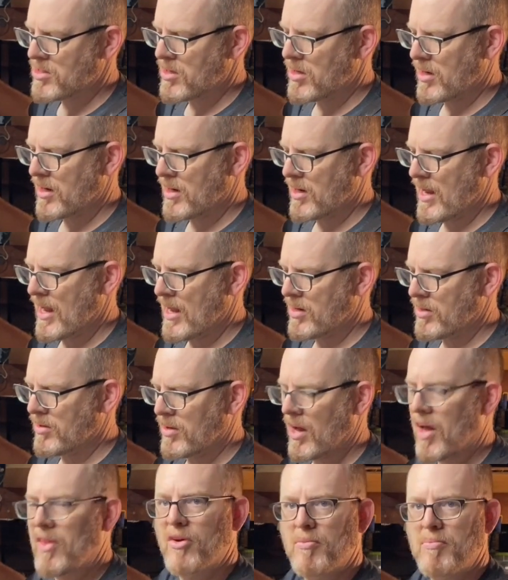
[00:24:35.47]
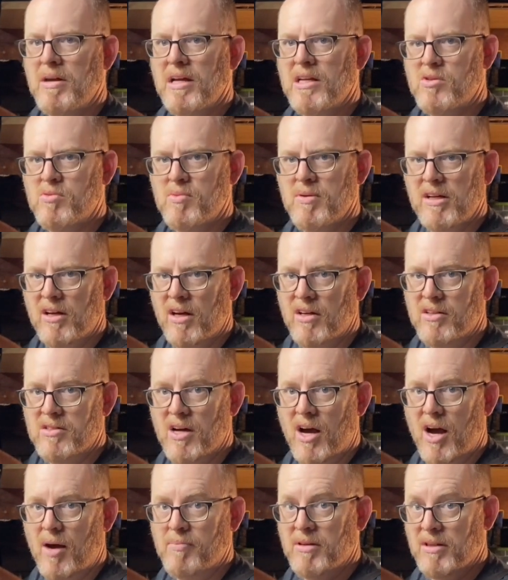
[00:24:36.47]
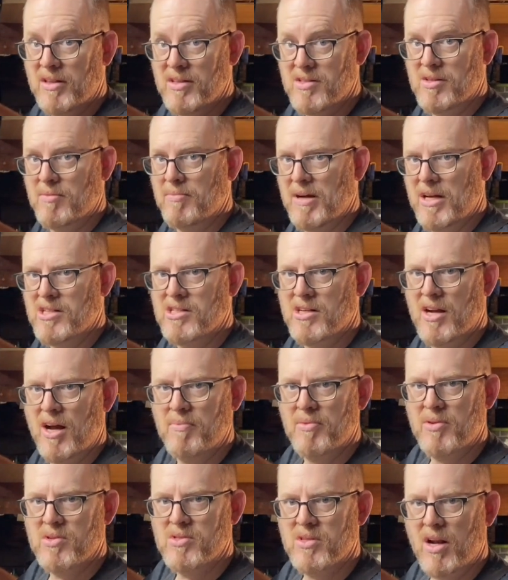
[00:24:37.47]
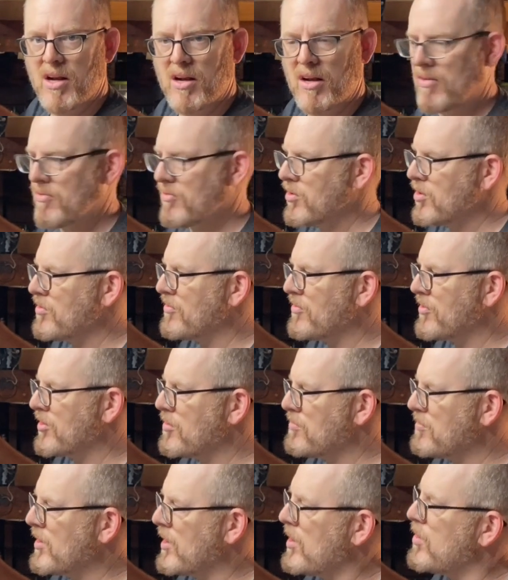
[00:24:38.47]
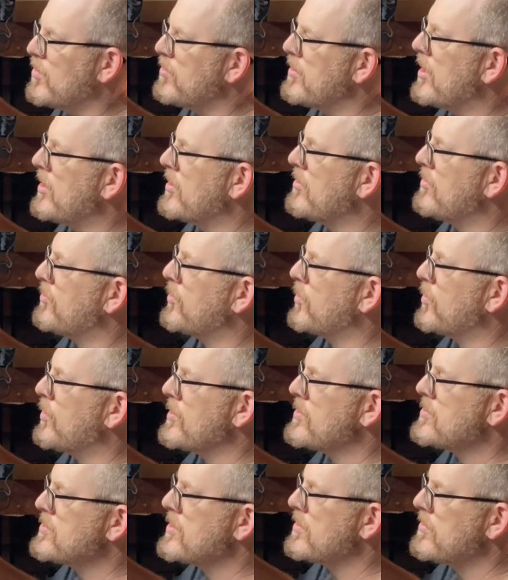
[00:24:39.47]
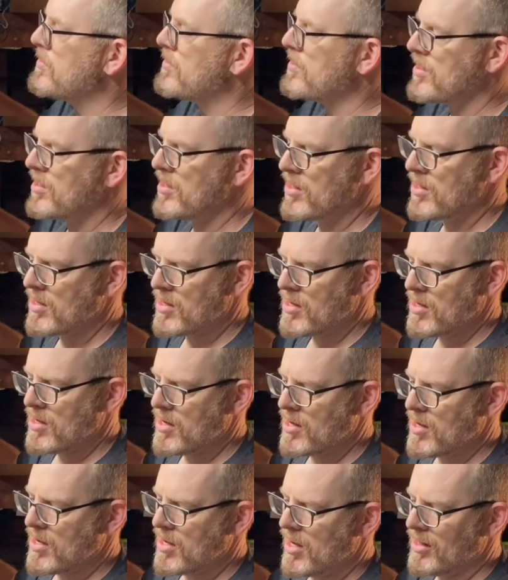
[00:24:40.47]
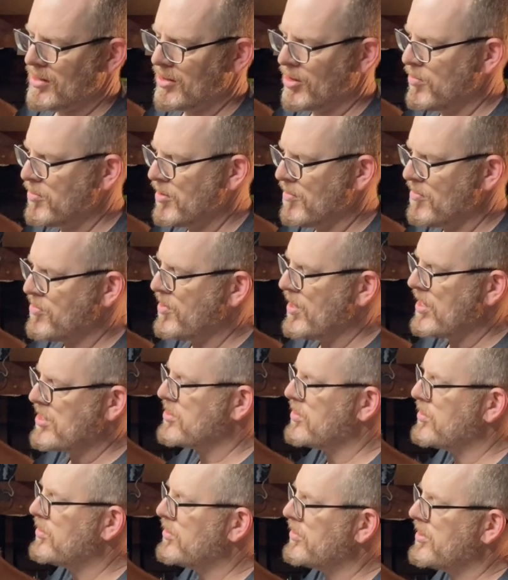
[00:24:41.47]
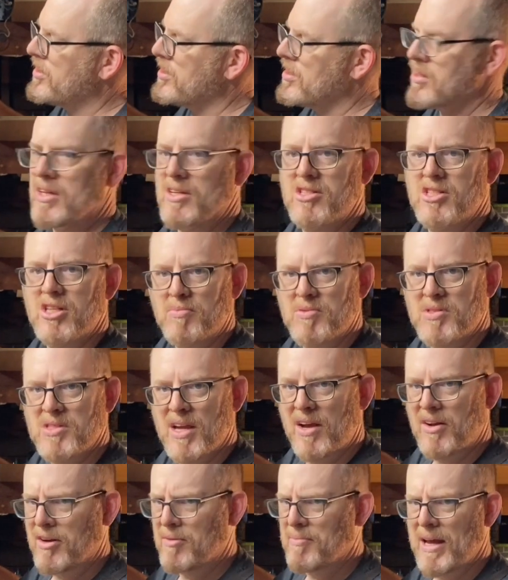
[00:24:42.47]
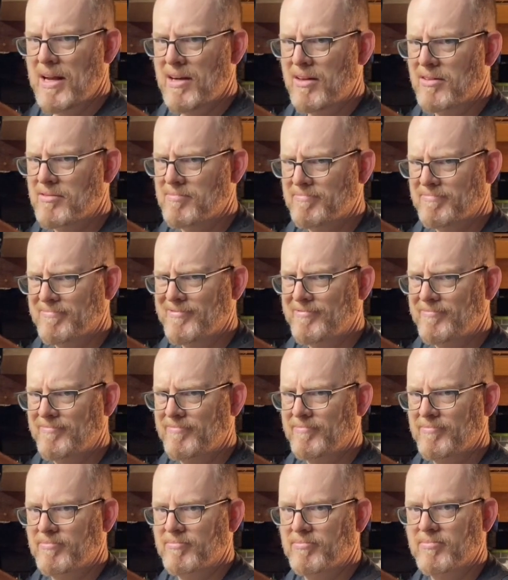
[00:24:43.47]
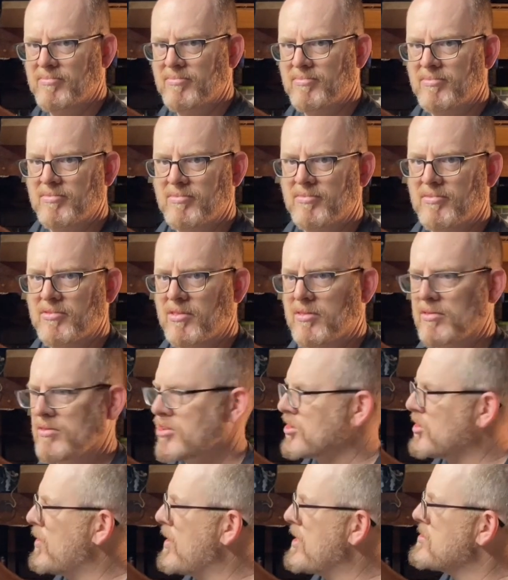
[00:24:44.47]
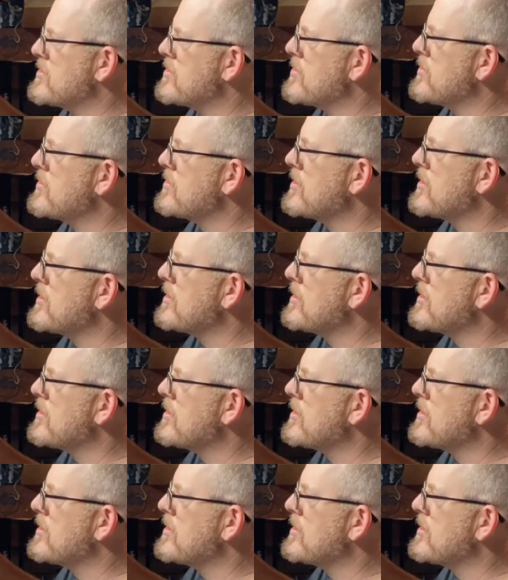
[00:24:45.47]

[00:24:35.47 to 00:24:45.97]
it can handle other bins being on top. At least in my shop, there's not enough room for them to all be on the floor. So aluminum threshold that chips down to metal, it's a great solution.